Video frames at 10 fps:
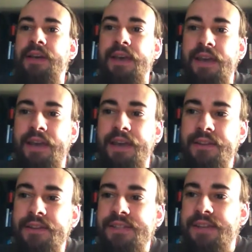and
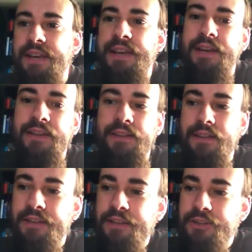instead
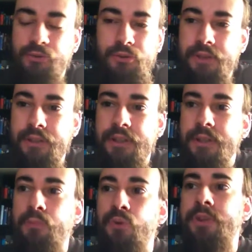that they shouldn't
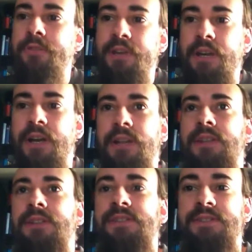demotivate
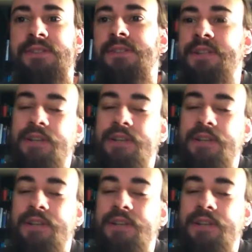others.